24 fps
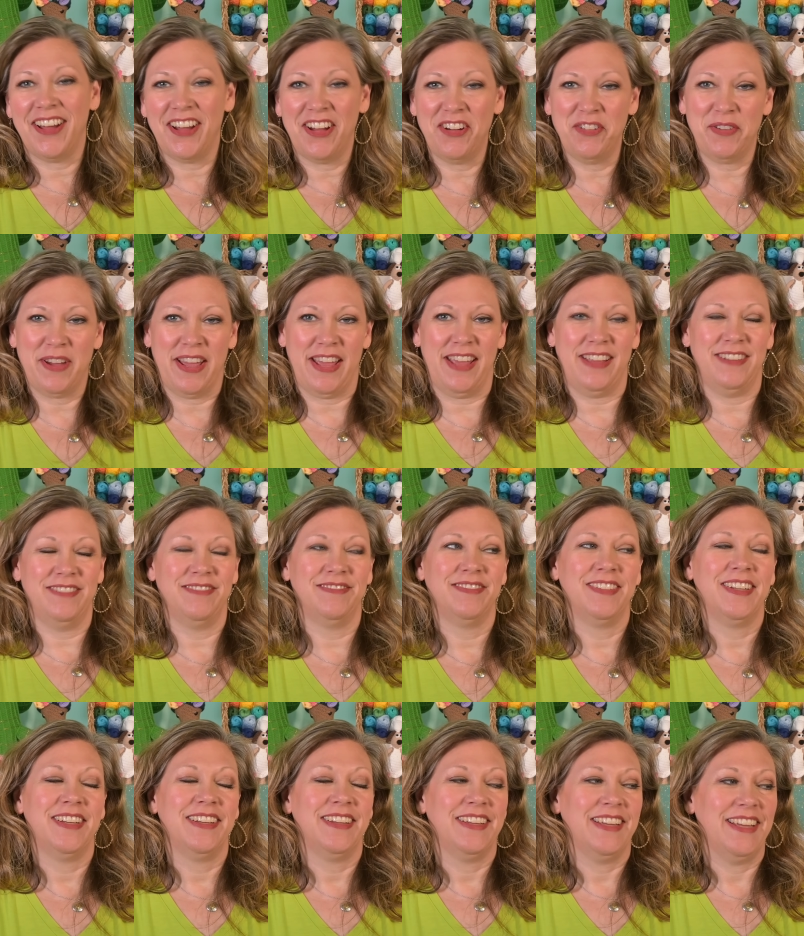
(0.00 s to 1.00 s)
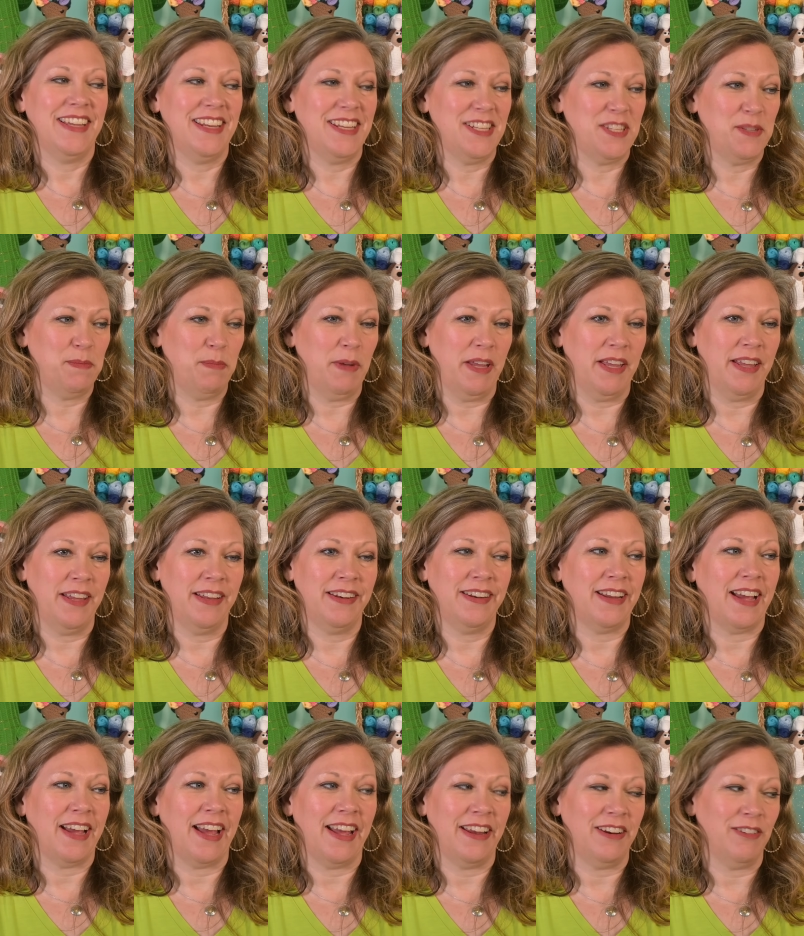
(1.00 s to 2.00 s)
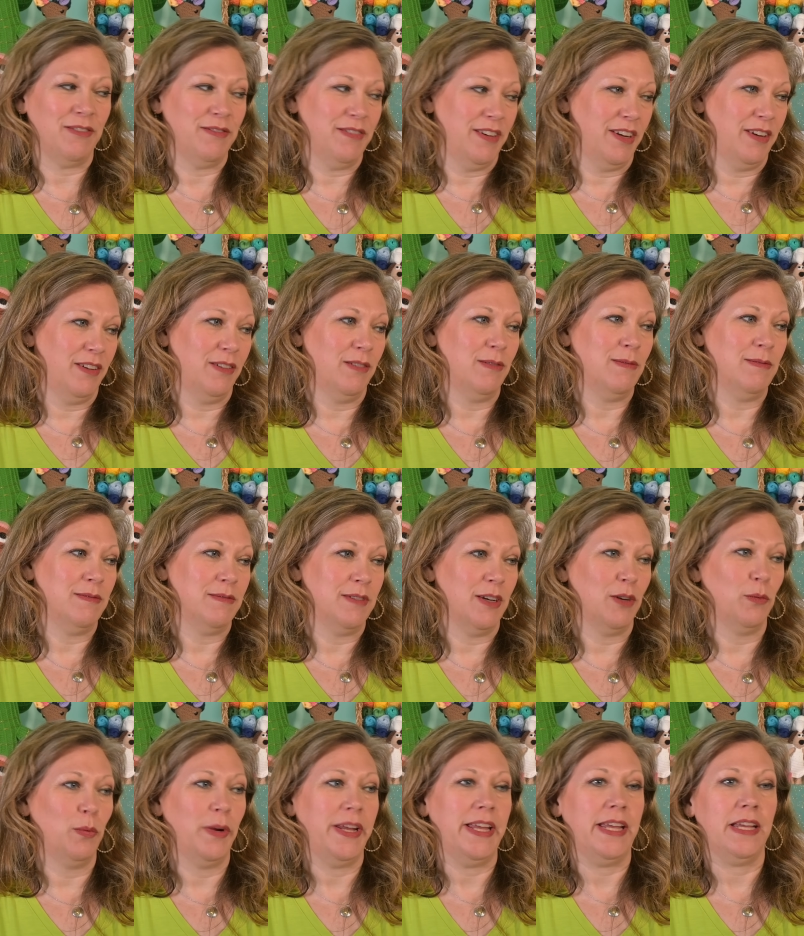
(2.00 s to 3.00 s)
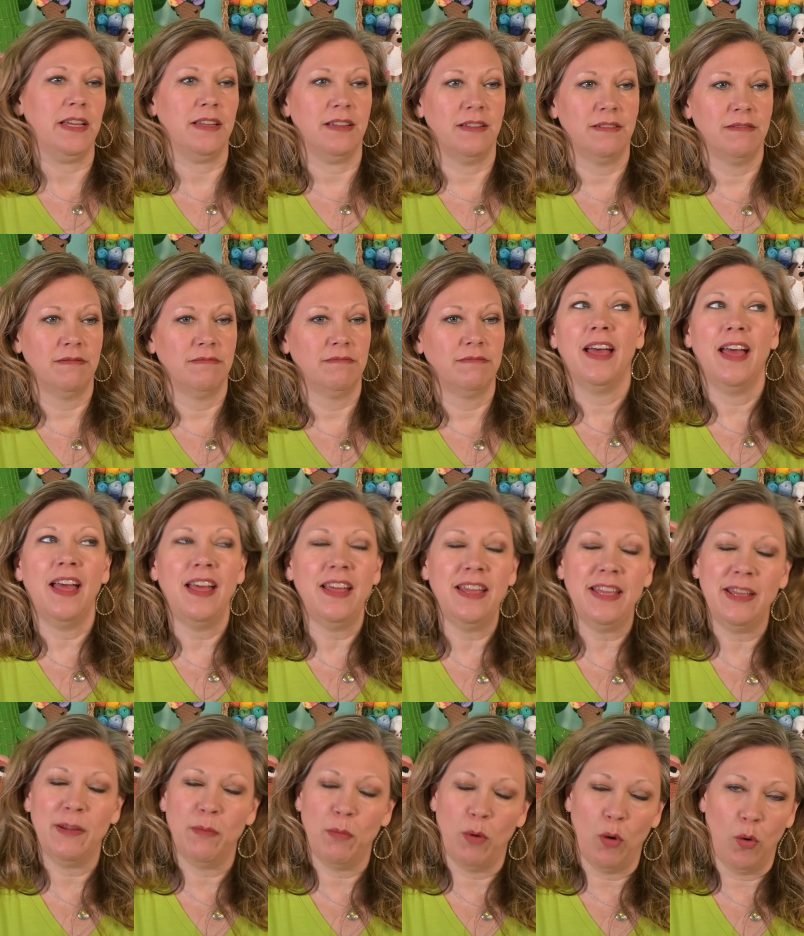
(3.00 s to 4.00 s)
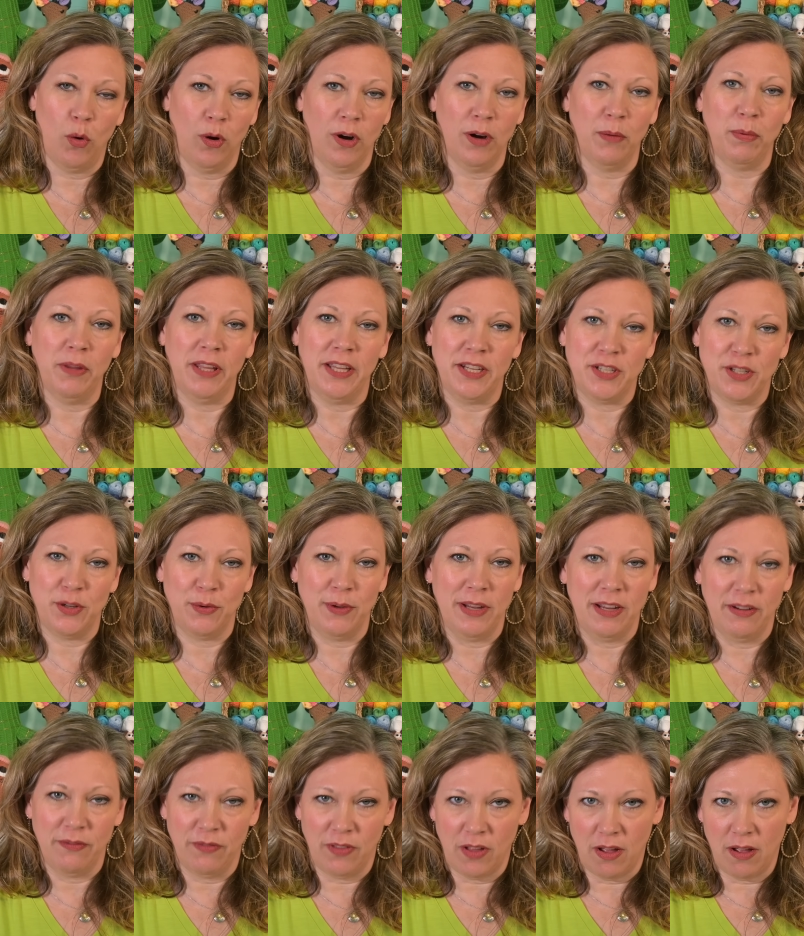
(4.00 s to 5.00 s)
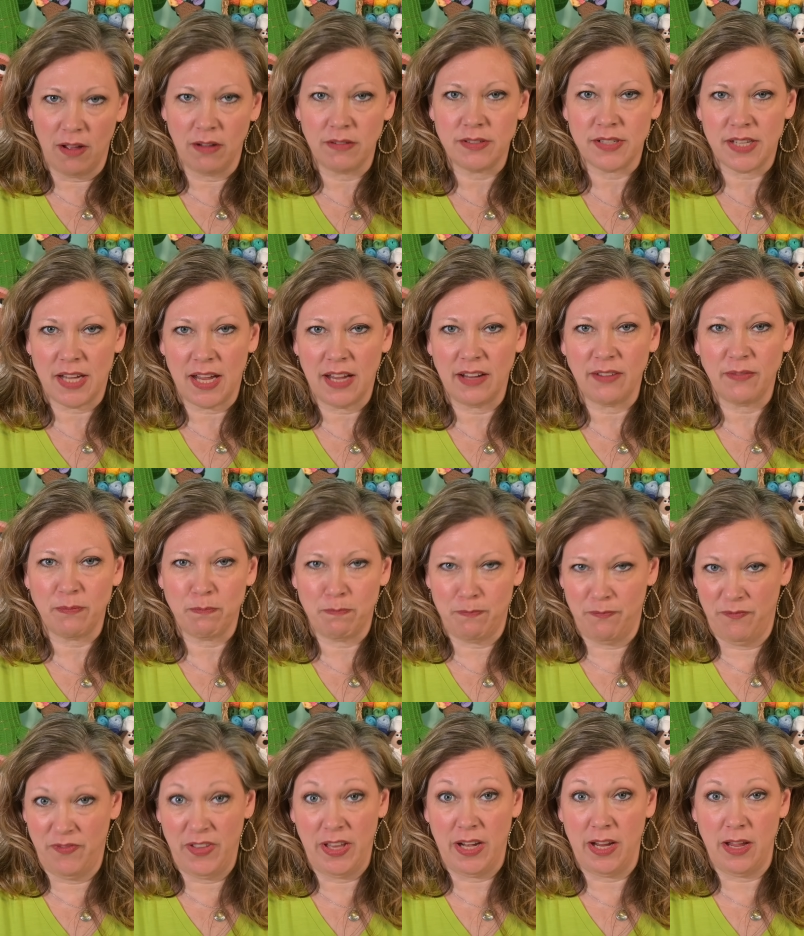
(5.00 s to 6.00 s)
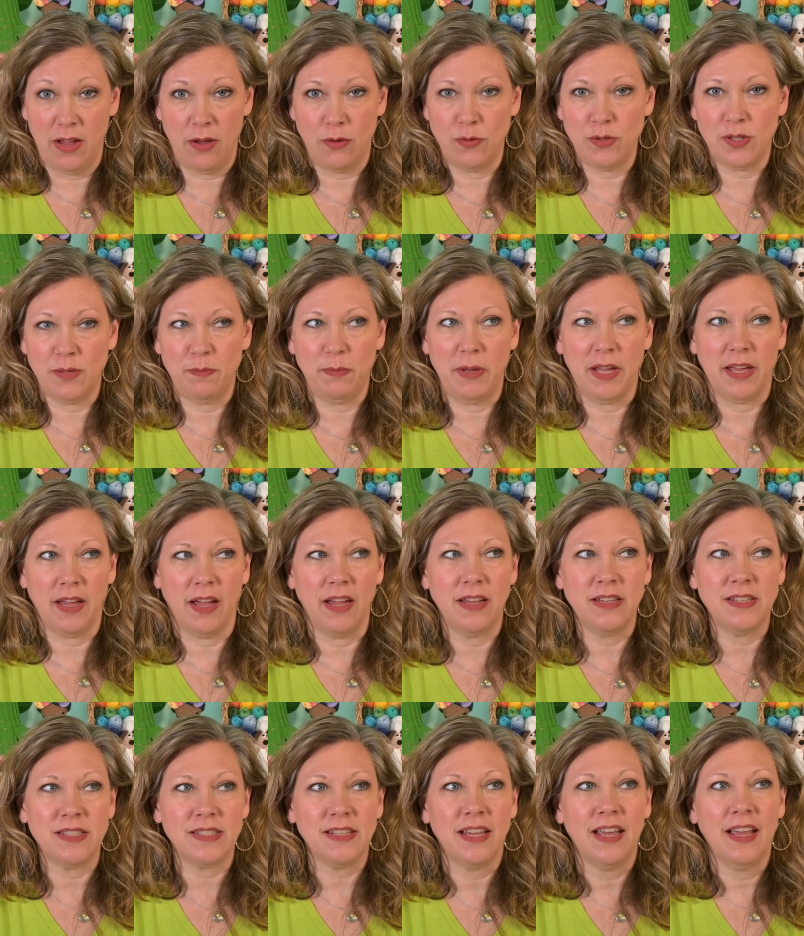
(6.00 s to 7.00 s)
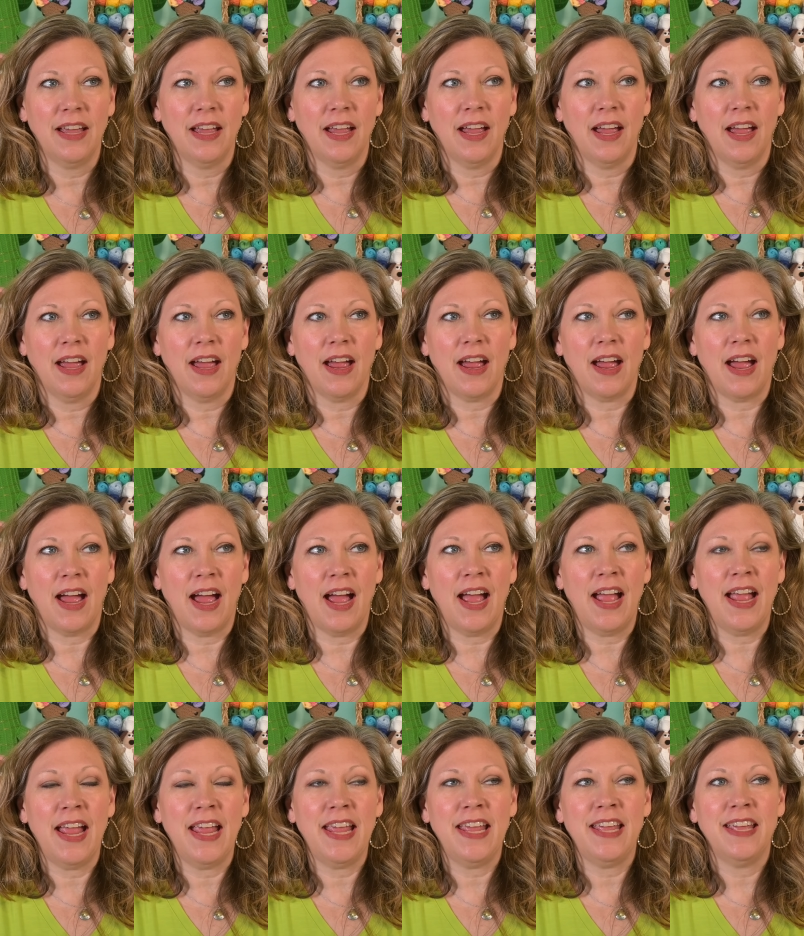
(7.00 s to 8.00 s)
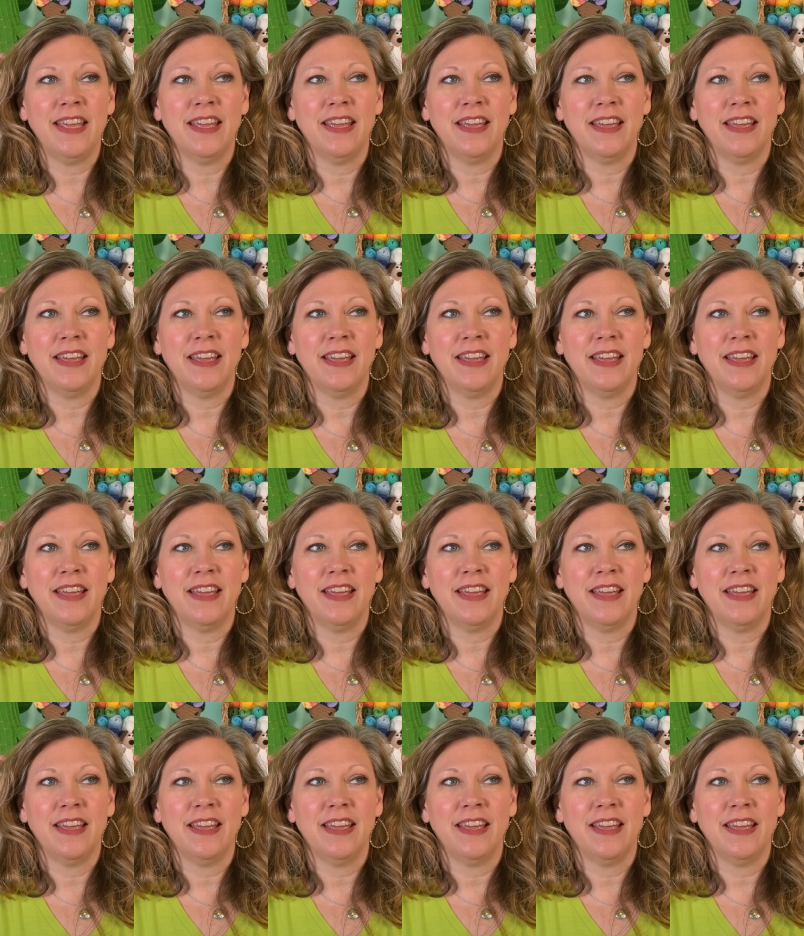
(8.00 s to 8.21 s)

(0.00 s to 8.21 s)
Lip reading: Okay, it has been, I don't know, a week. I am horrible at doing vlog type videos because I